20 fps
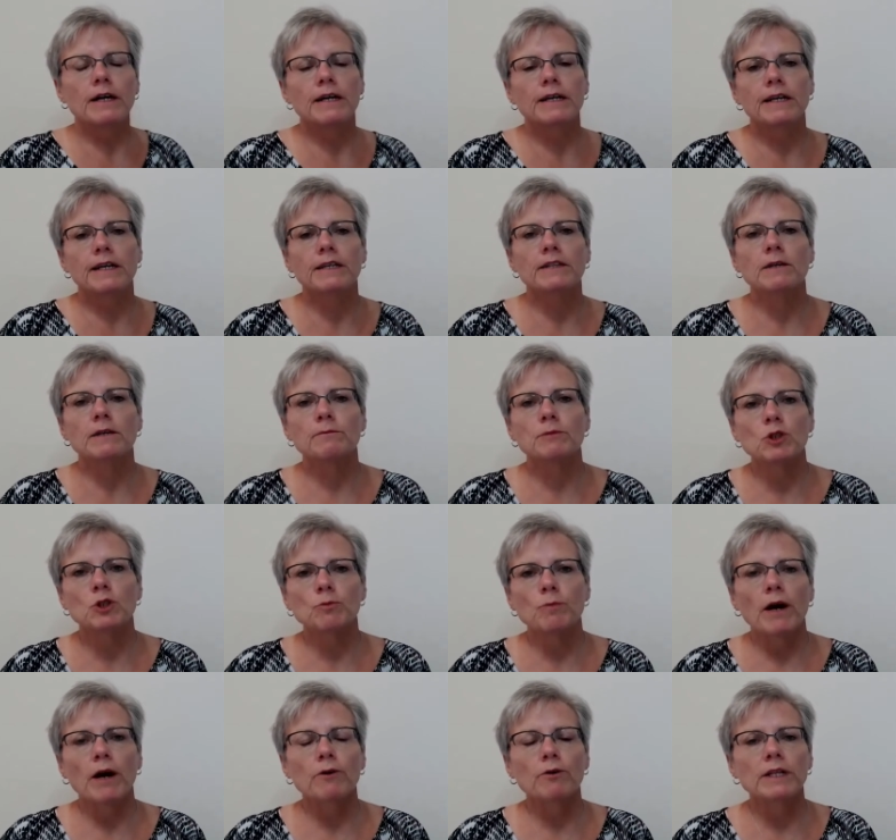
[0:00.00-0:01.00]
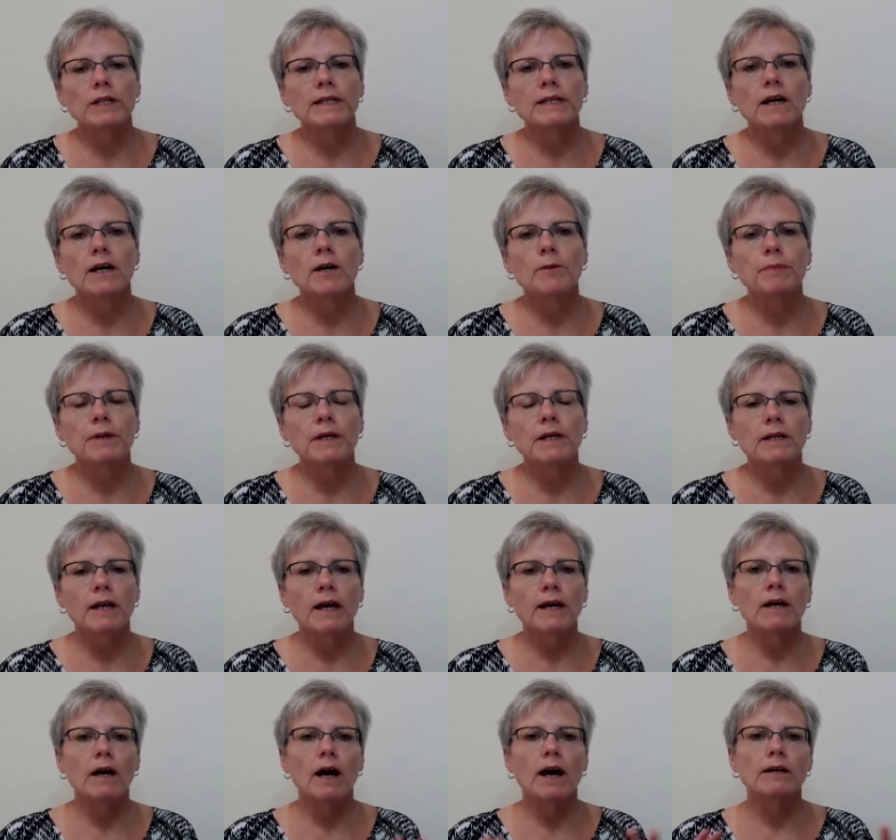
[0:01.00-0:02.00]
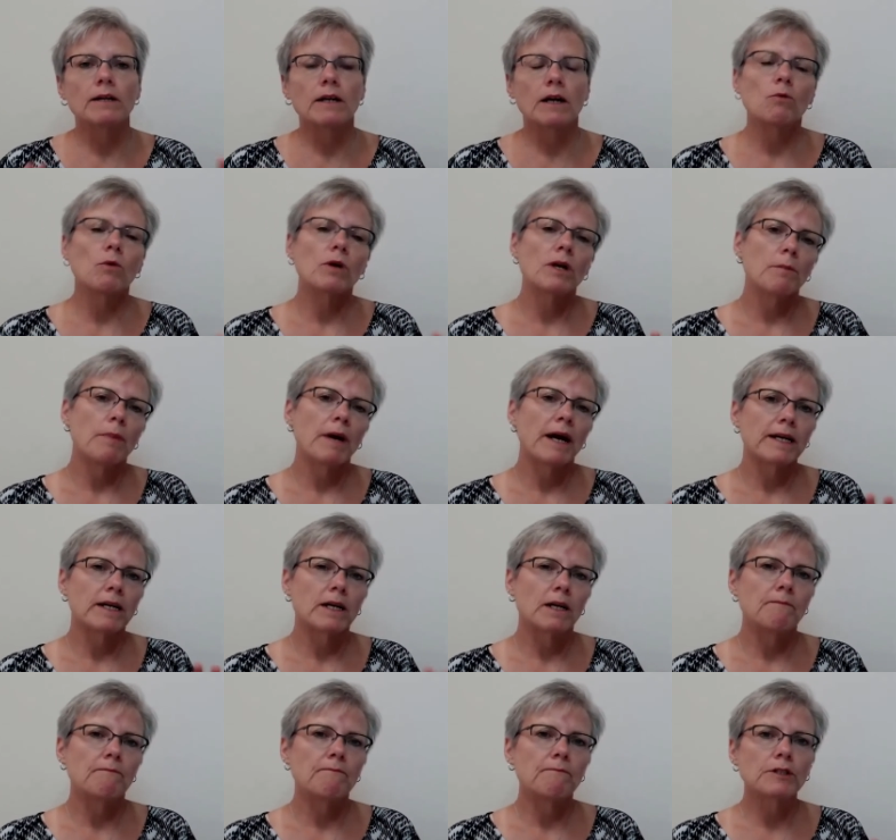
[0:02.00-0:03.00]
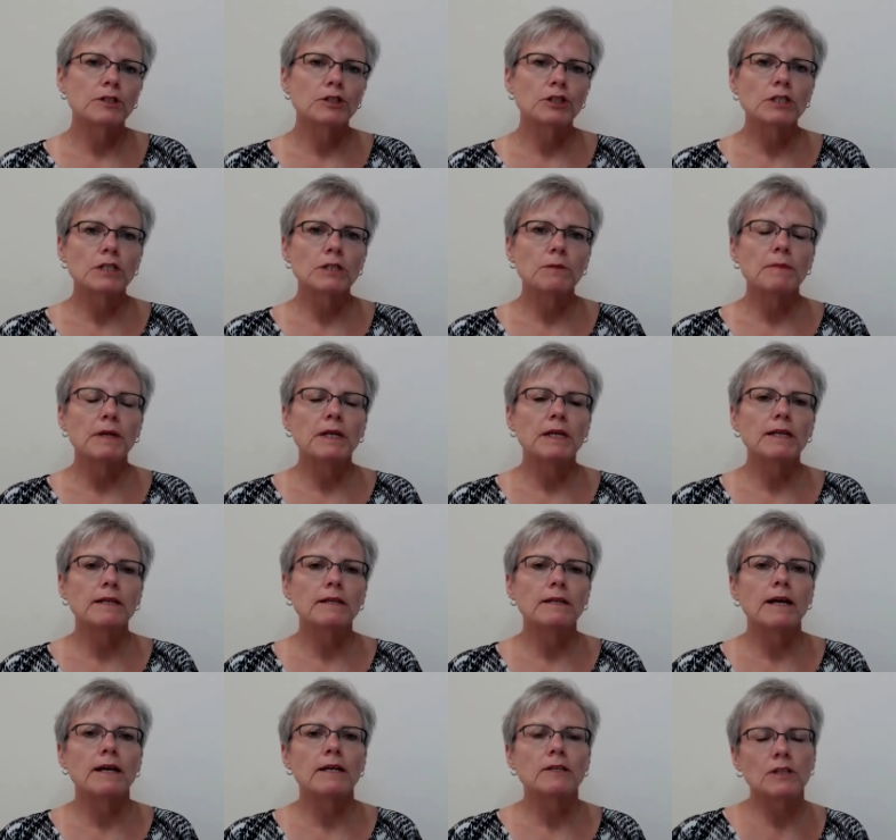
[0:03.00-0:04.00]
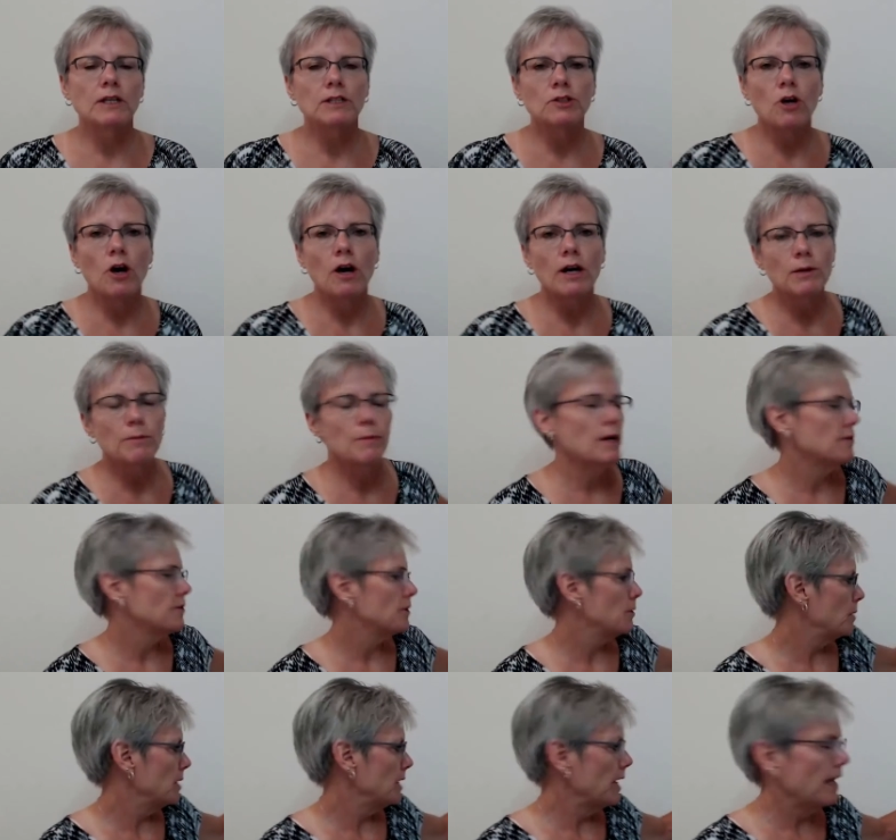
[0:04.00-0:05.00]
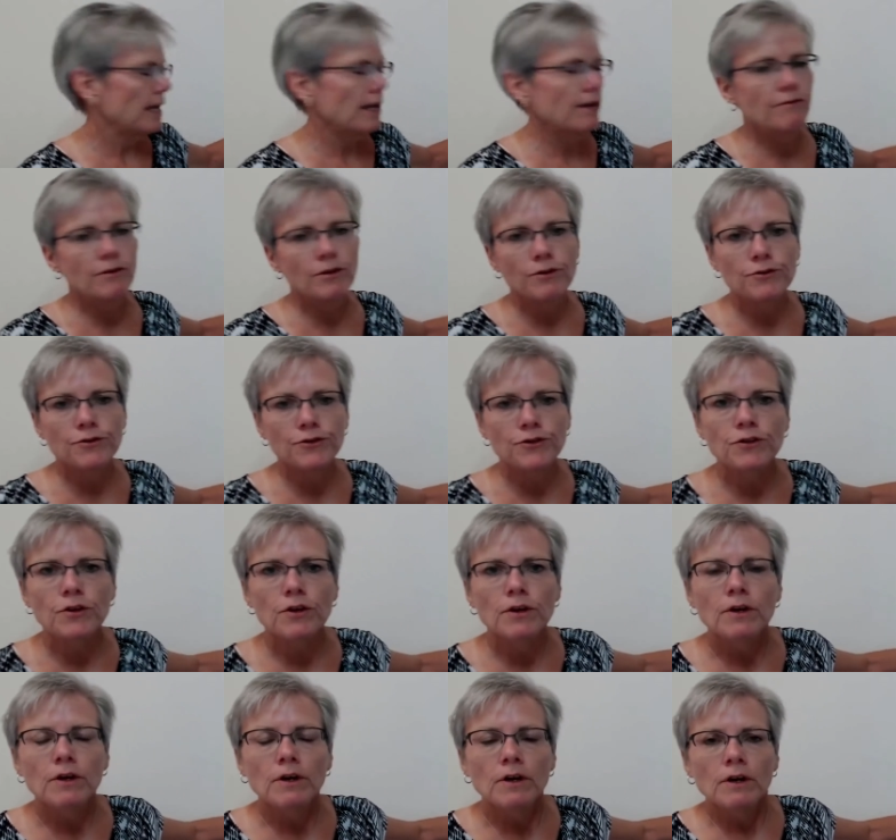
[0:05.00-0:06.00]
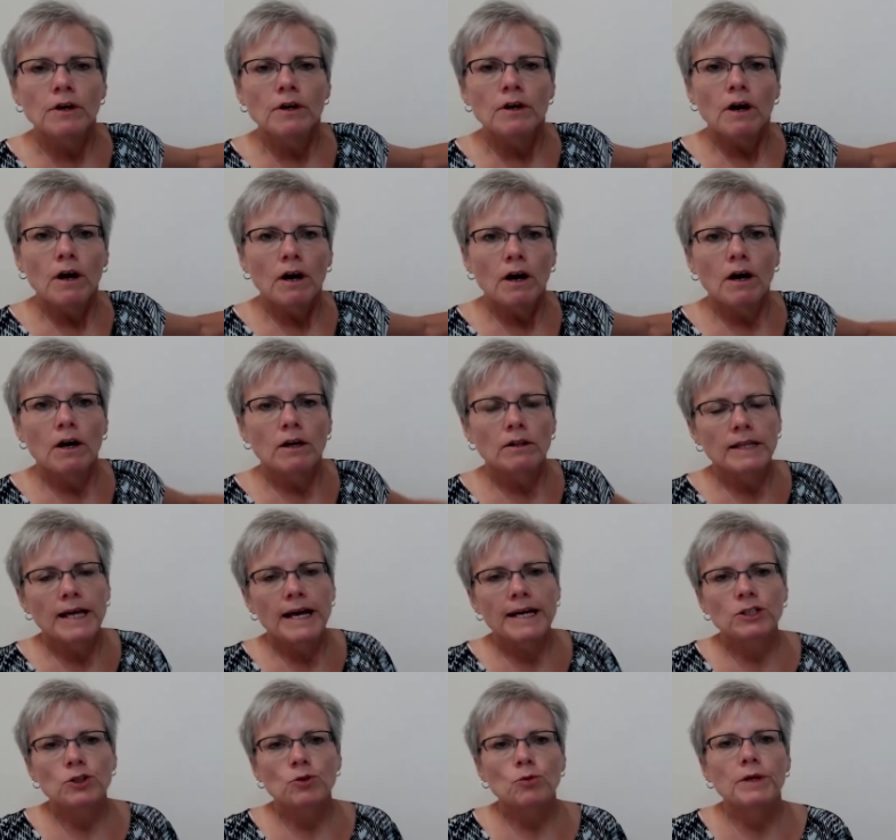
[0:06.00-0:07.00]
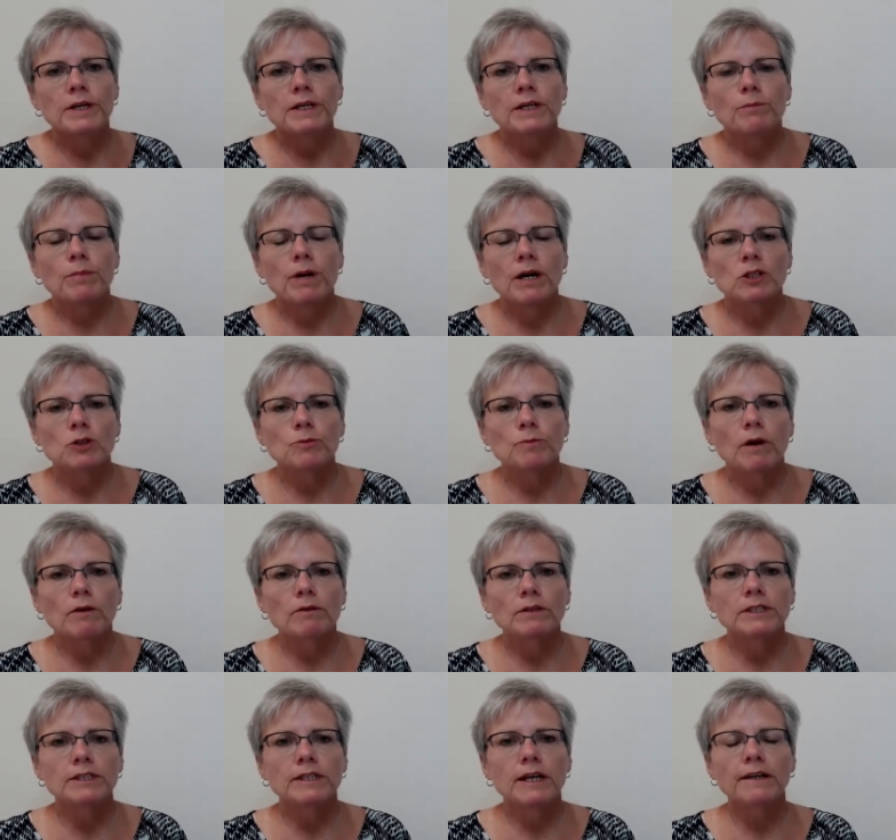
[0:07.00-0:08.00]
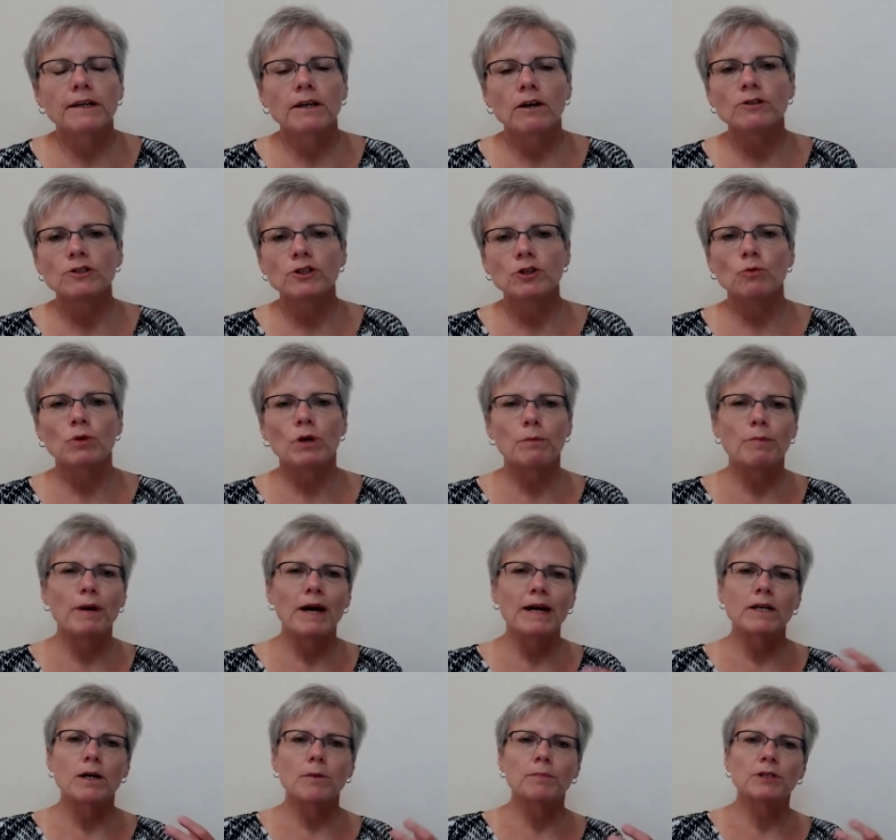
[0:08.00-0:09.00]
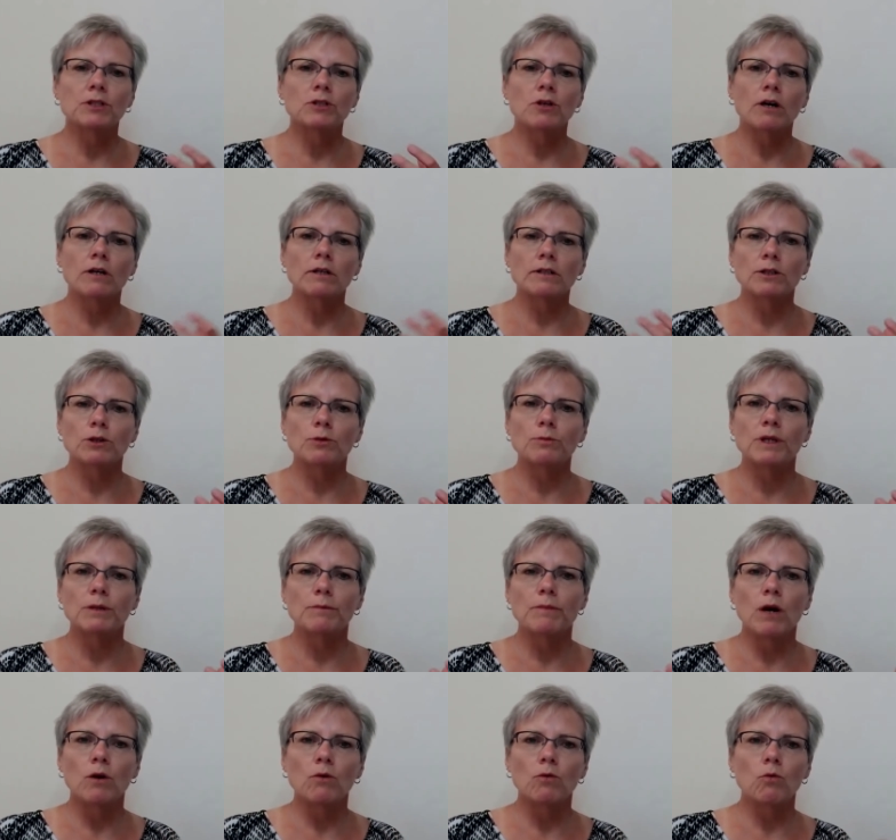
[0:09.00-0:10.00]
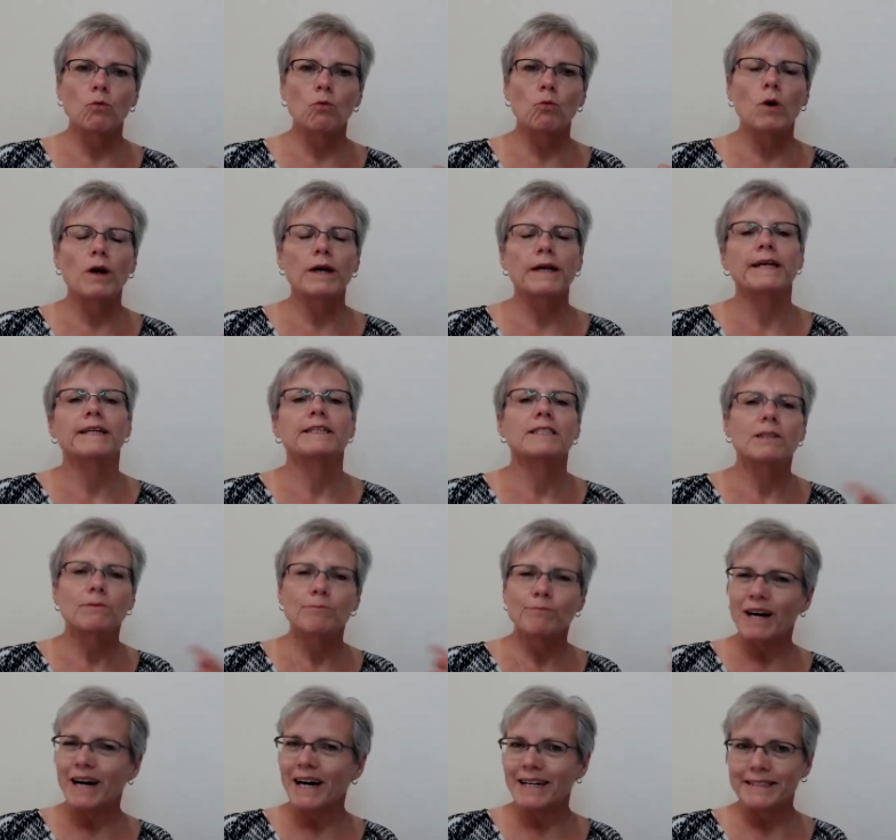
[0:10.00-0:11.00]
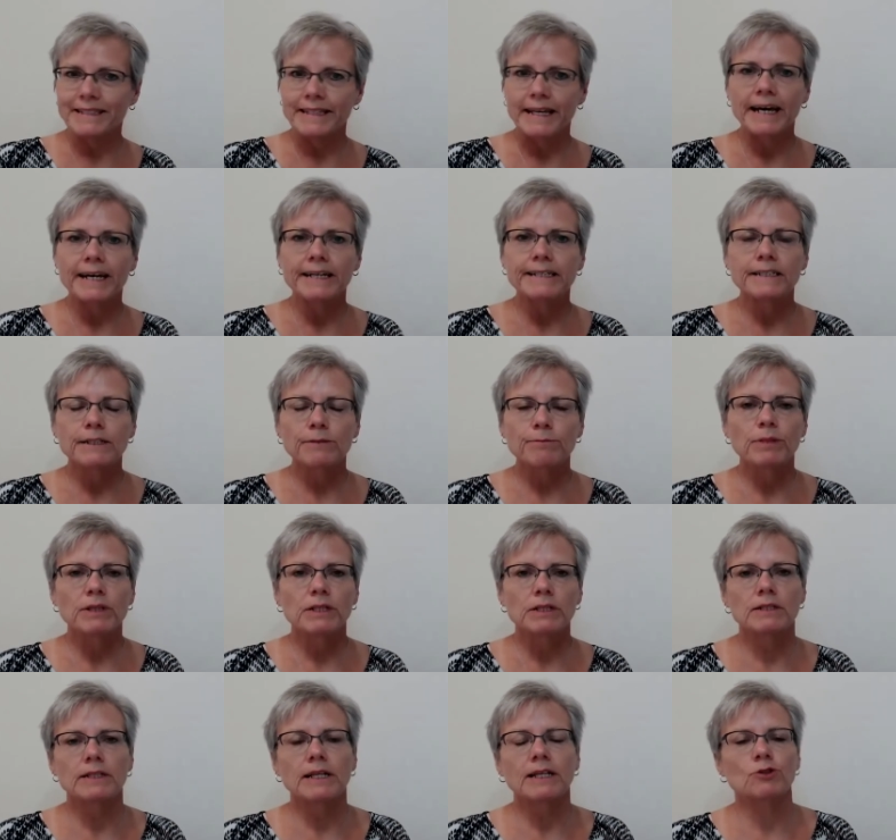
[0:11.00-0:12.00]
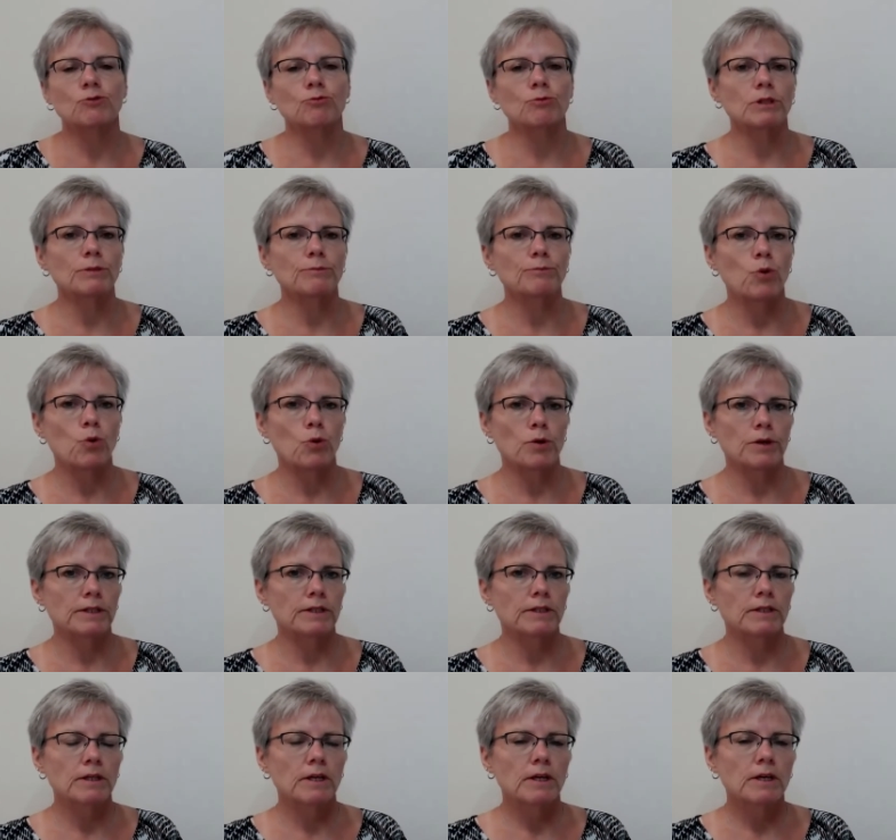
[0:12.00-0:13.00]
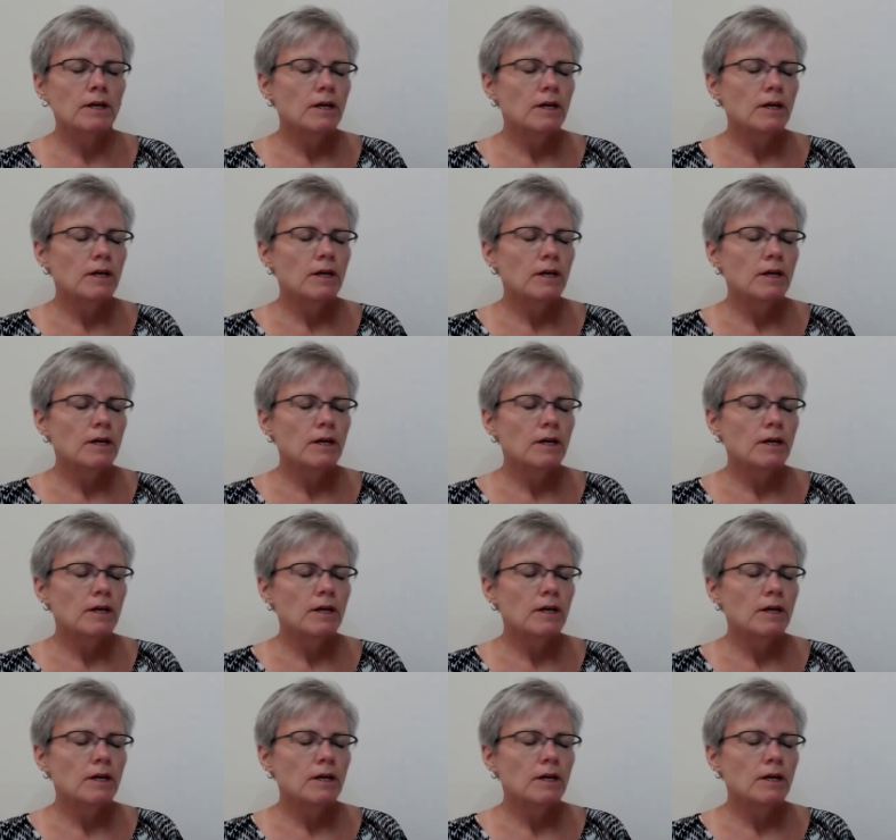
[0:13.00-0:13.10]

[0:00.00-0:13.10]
and get them to spiraling up. And I, and I want to back up for just a minute as I talk about the behaviors uh, last week about spiraling down. I also want to back up and talk a little bit about what gets in behind that because that's real important.